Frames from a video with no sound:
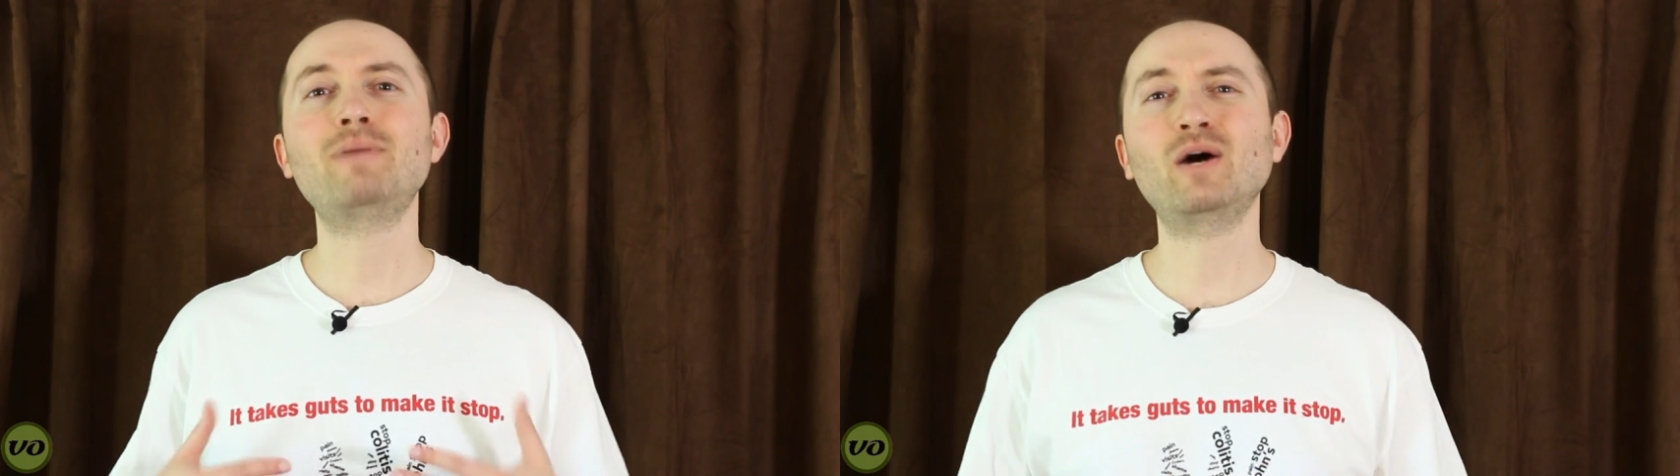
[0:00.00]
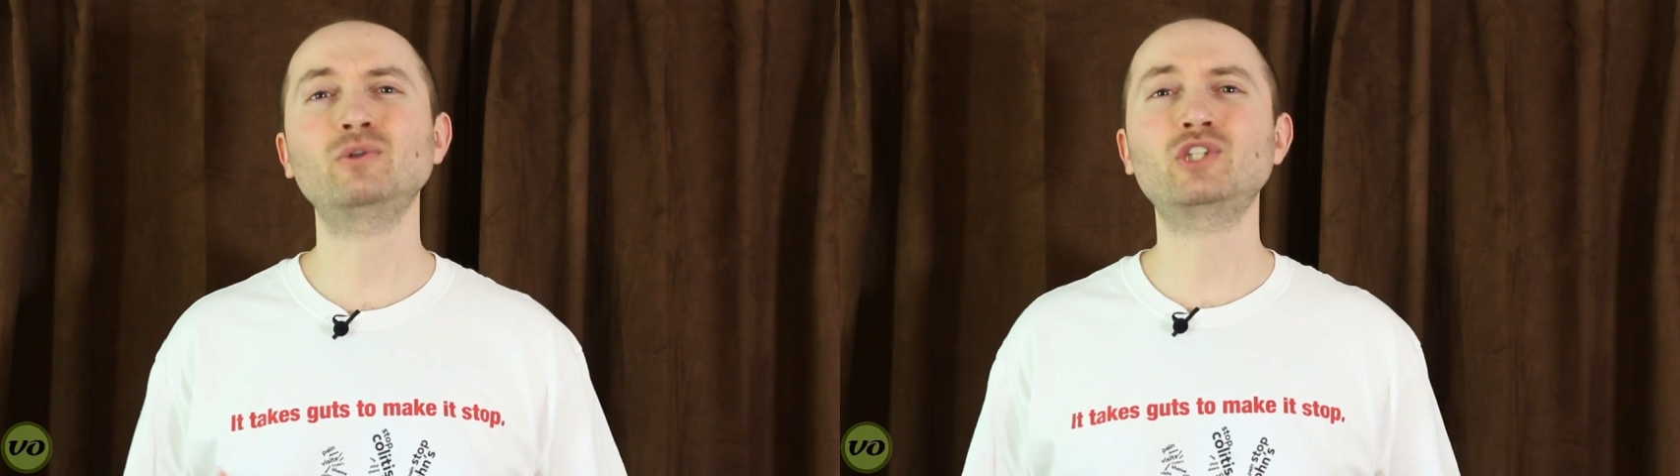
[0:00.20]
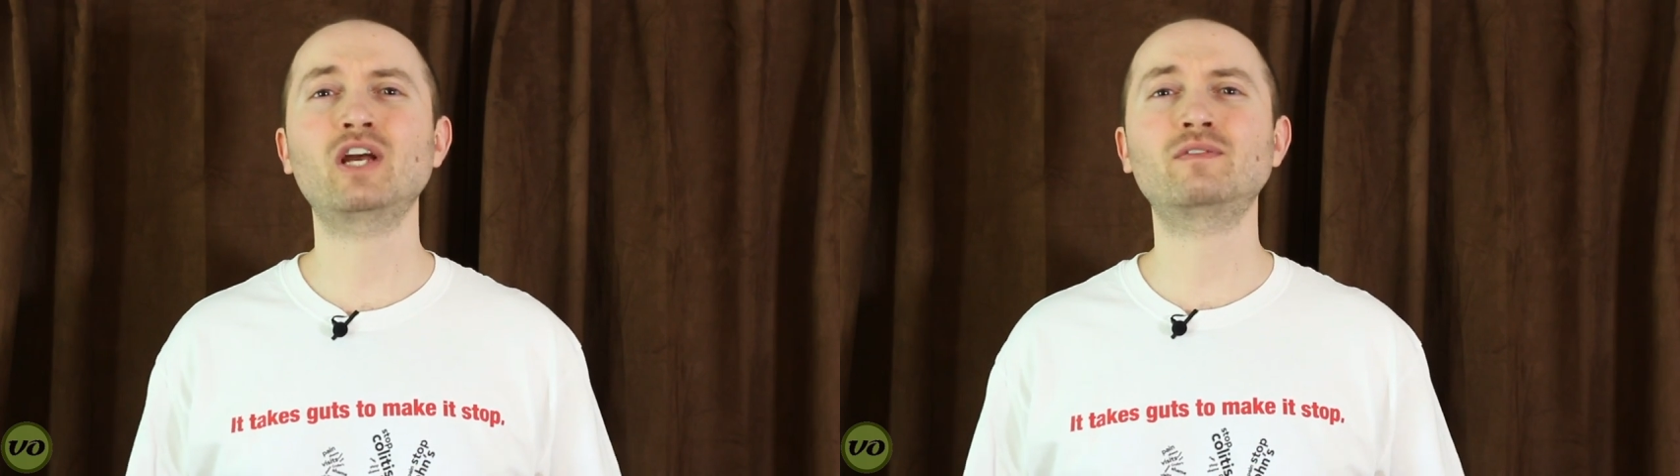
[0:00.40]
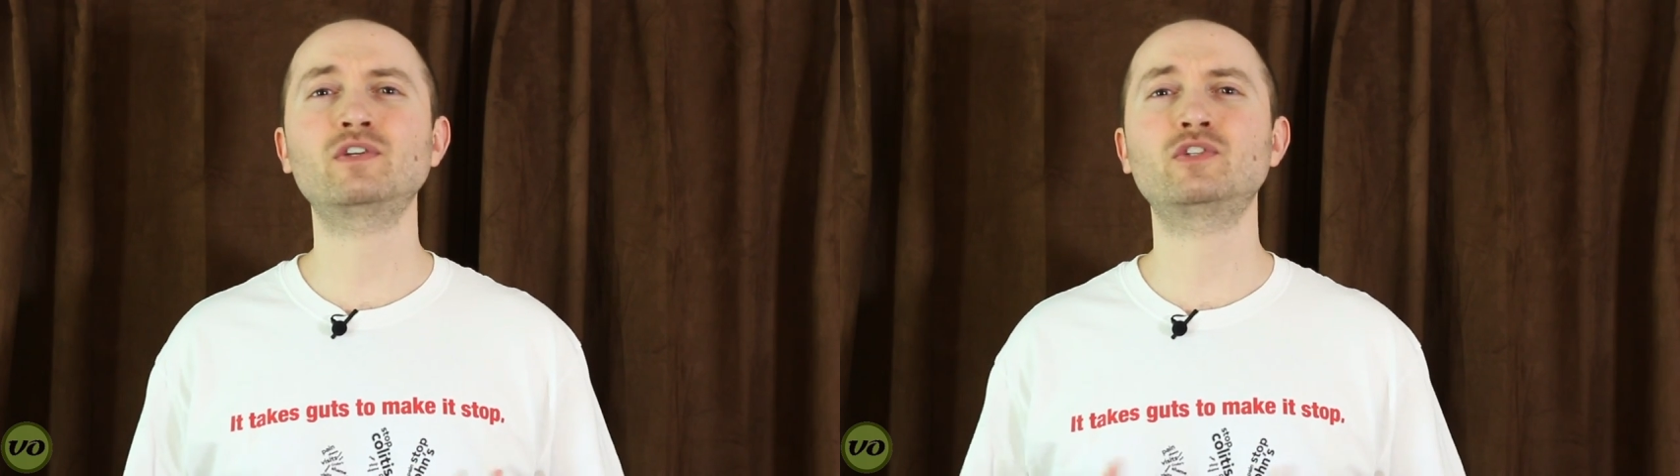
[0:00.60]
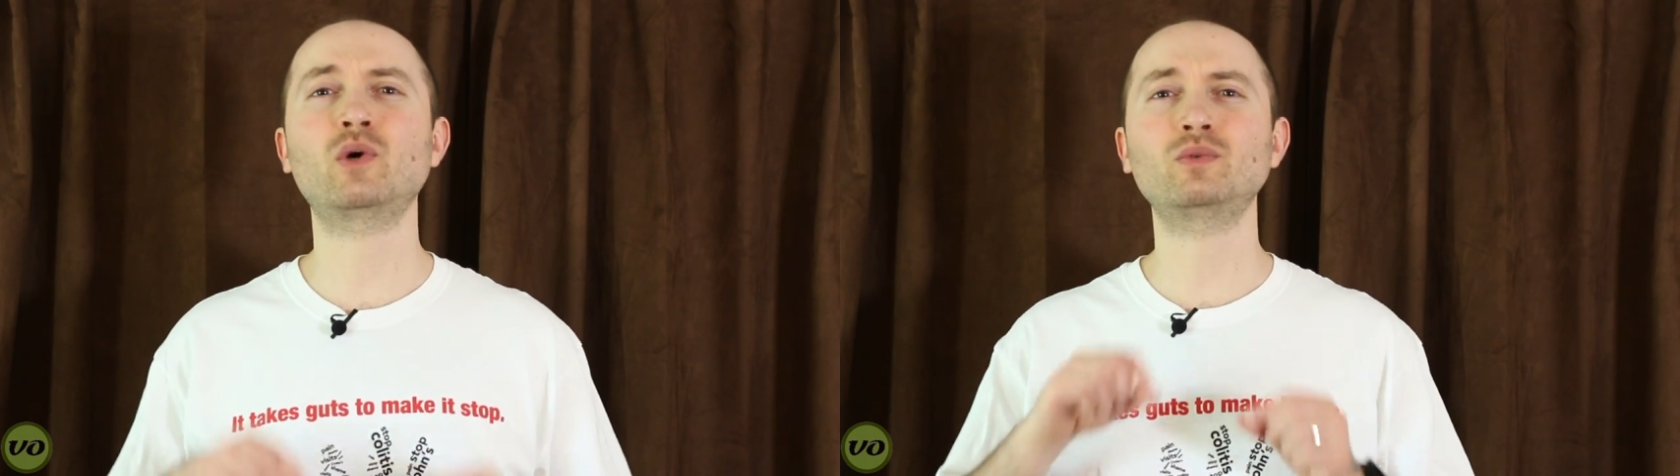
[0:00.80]
pouch
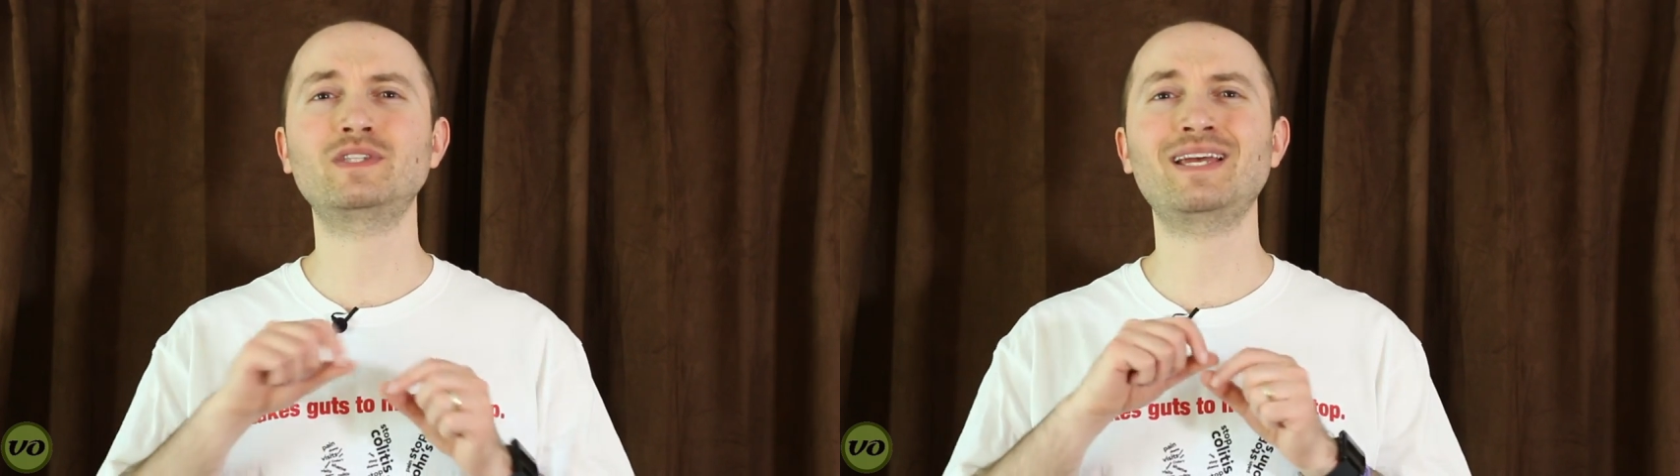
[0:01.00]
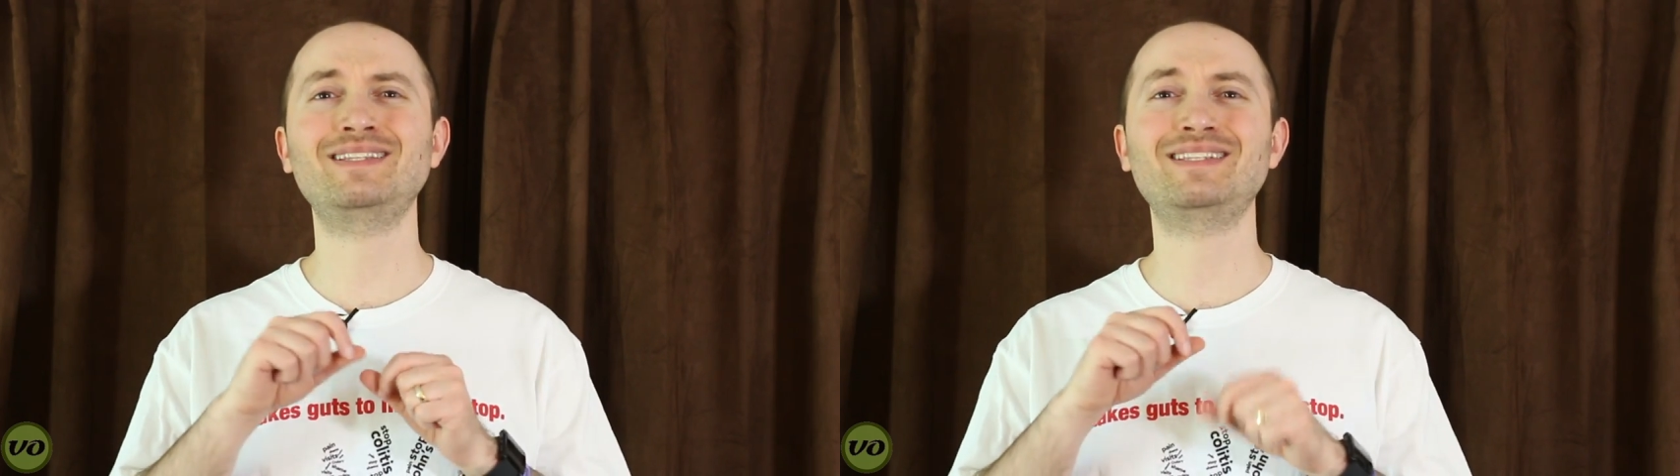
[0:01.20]
covers don't tend